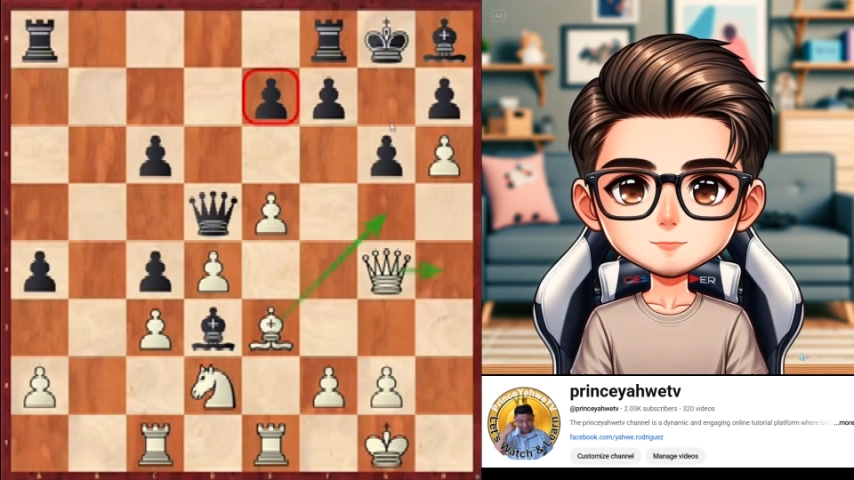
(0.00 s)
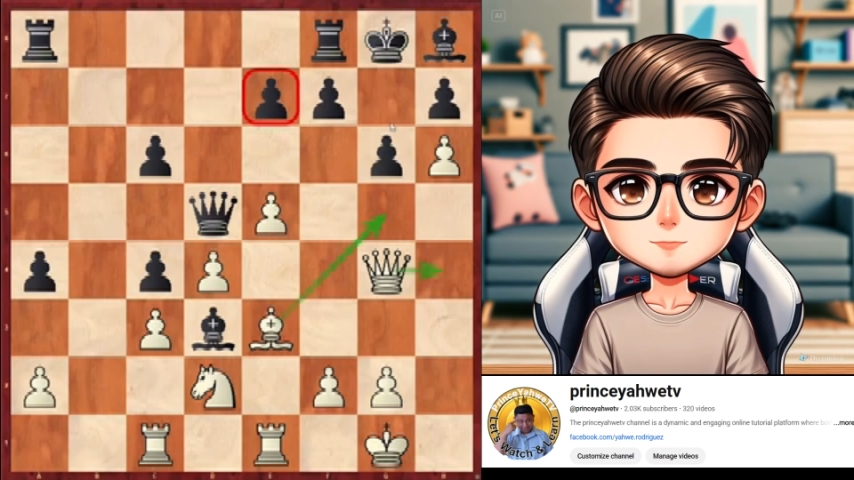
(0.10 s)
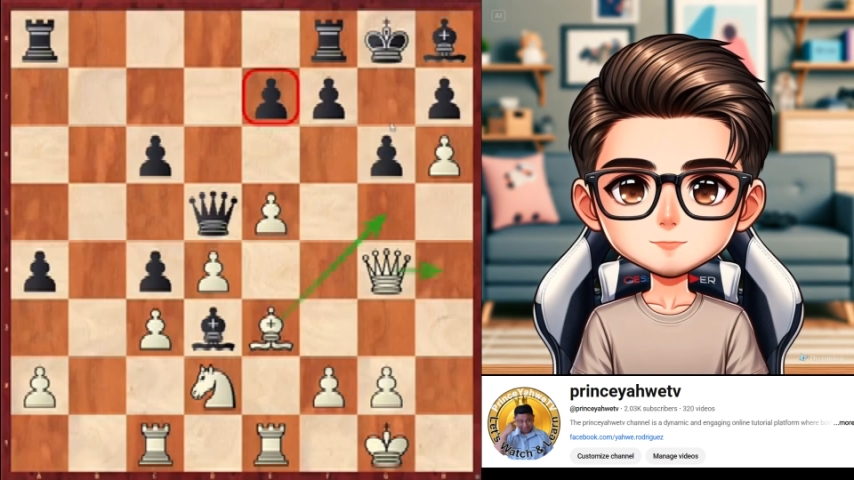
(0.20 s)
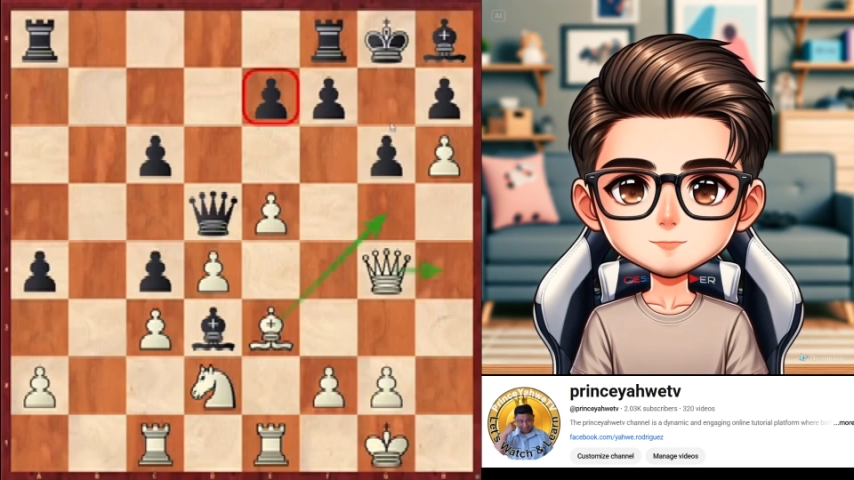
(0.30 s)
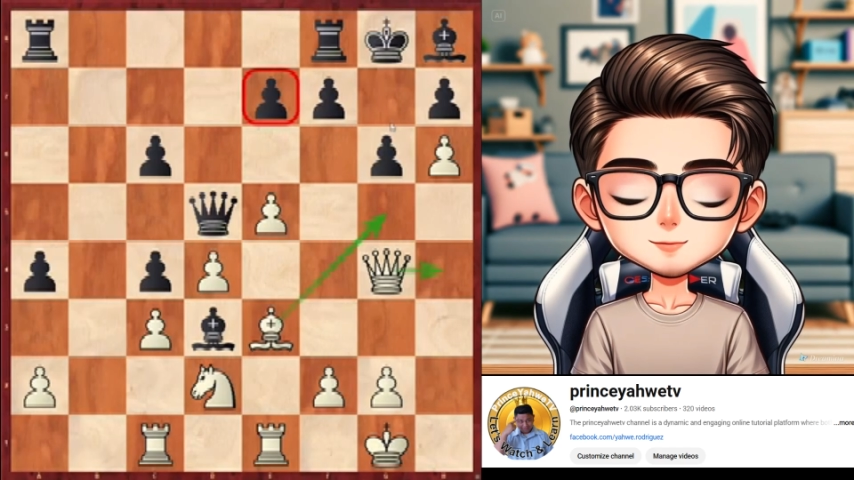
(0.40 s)

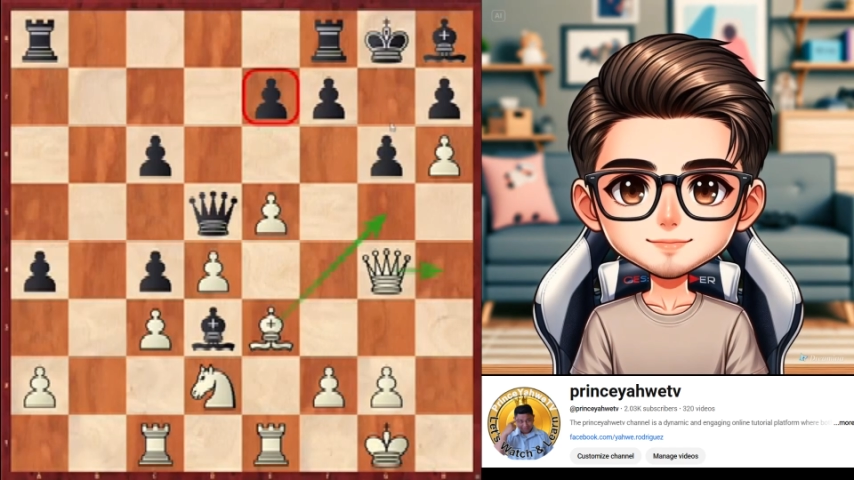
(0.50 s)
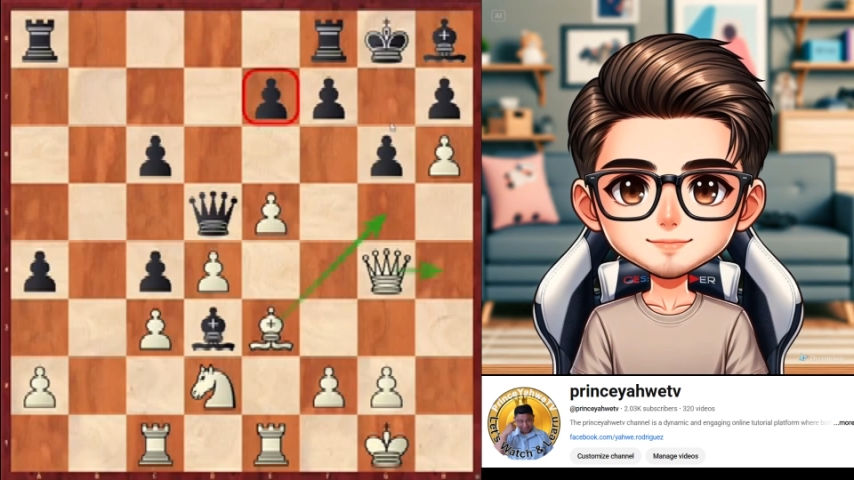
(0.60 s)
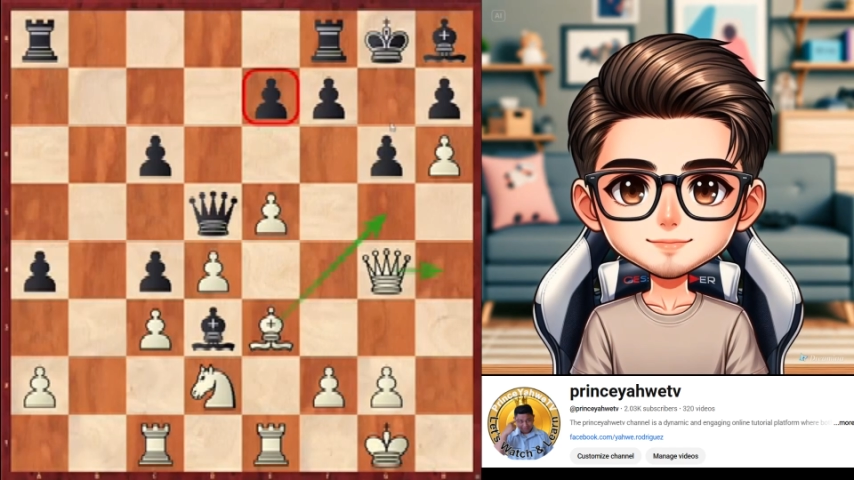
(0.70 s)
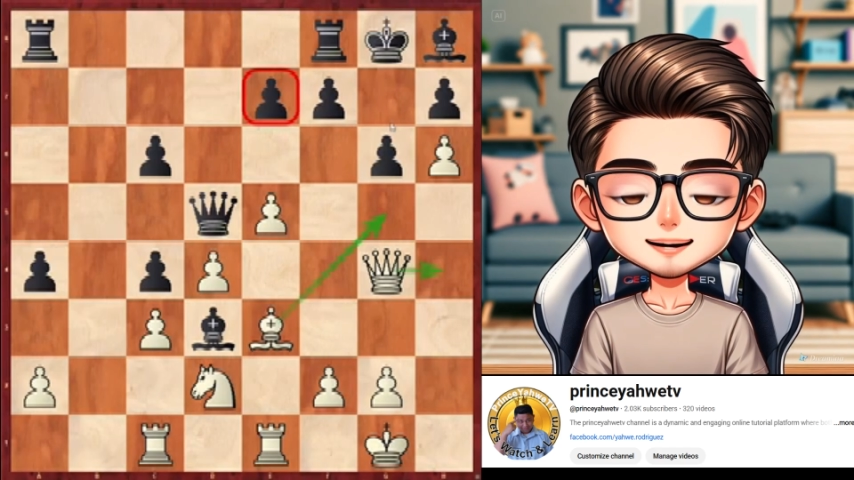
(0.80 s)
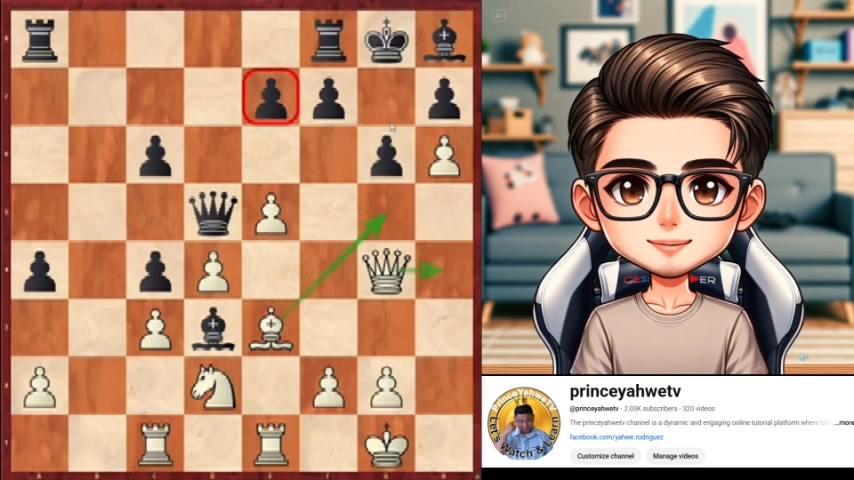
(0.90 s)
forcing him to
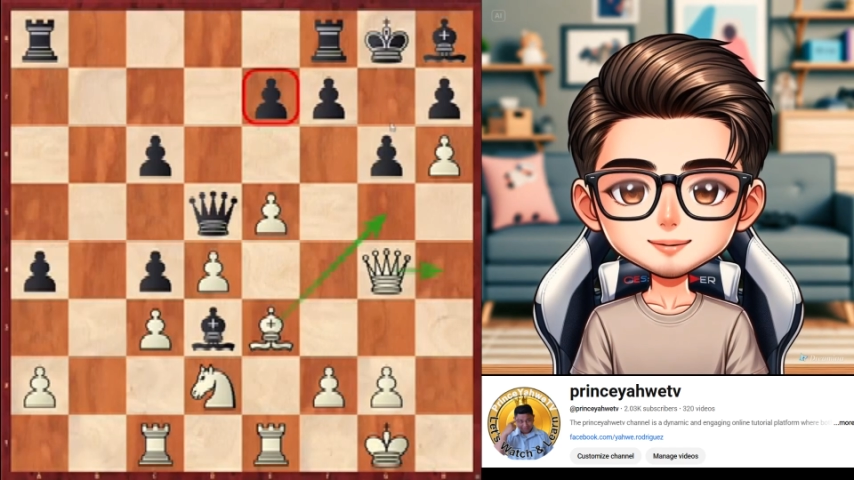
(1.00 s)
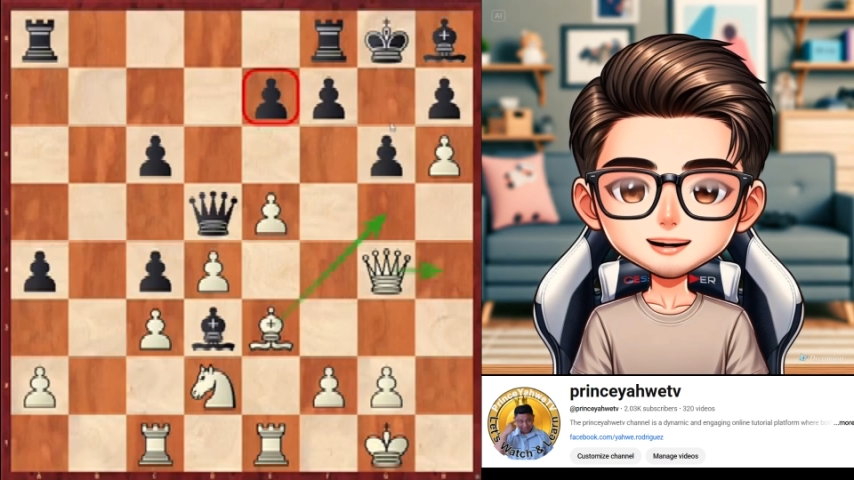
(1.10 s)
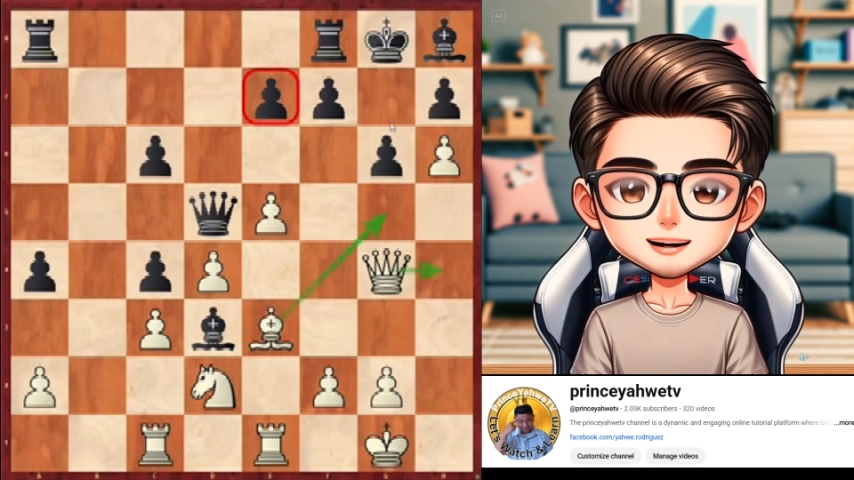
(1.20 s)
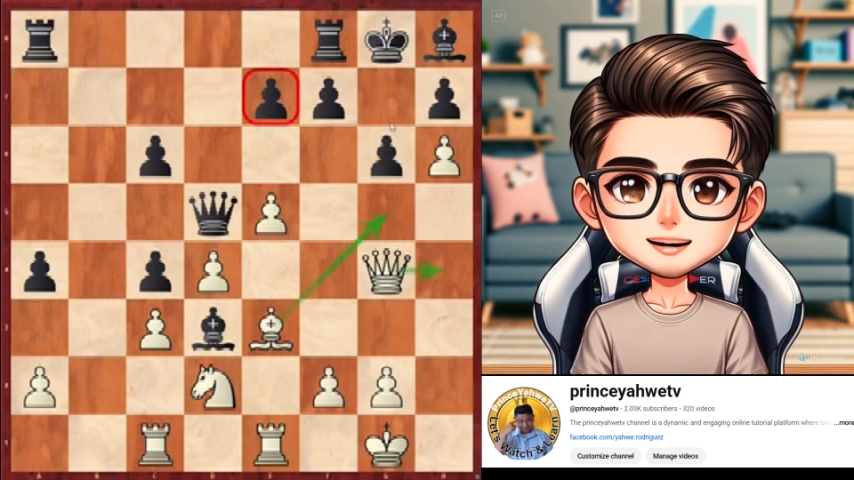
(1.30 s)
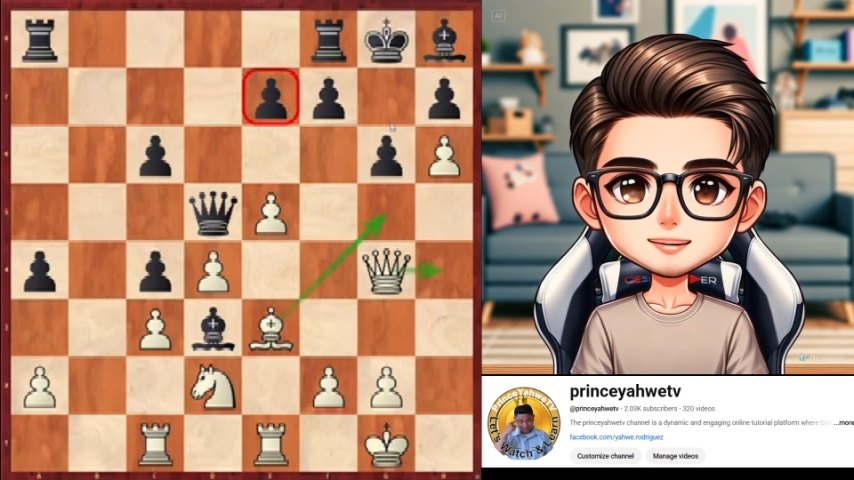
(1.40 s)
defend
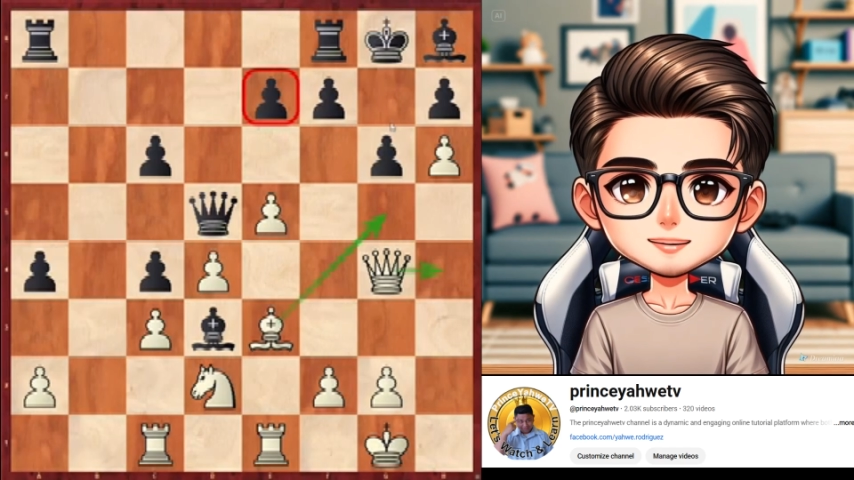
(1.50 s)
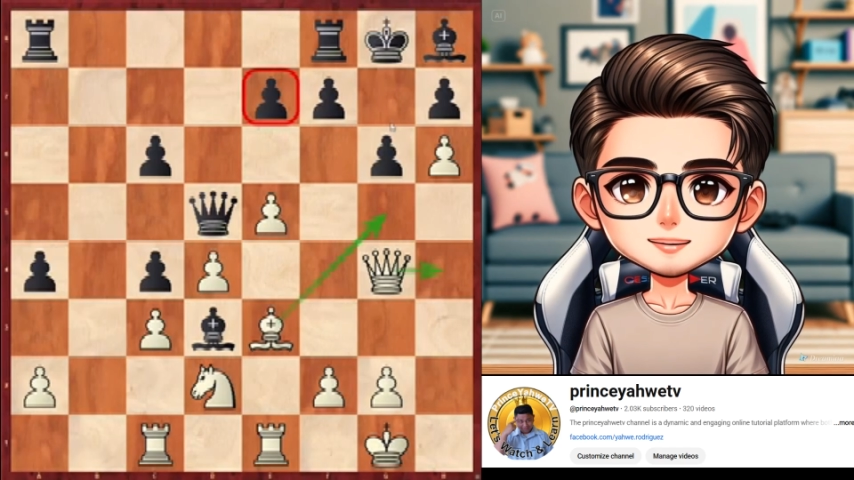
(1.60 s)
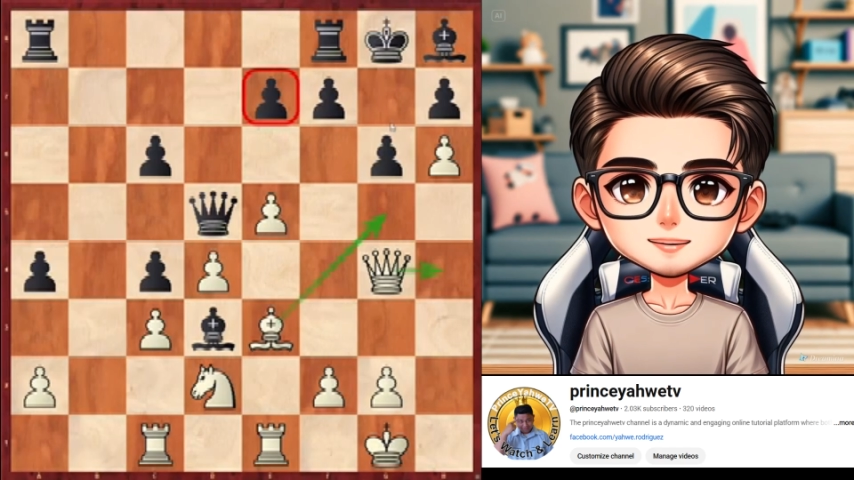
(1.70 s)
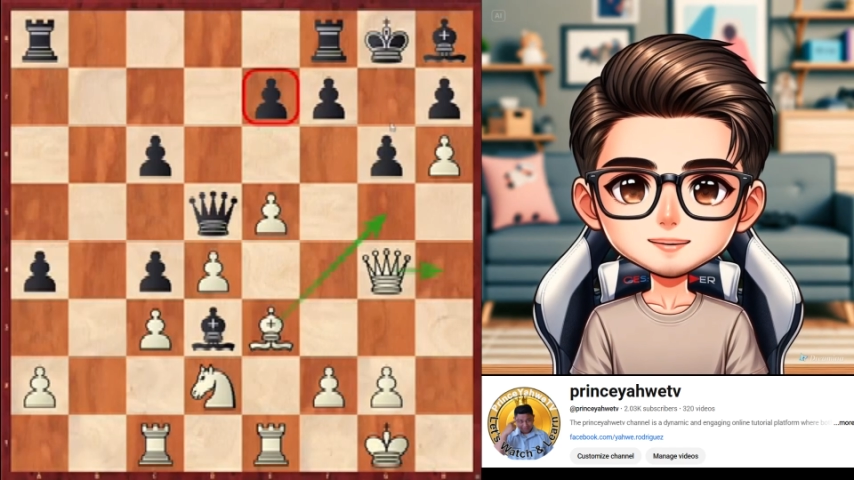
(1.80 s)
accurately.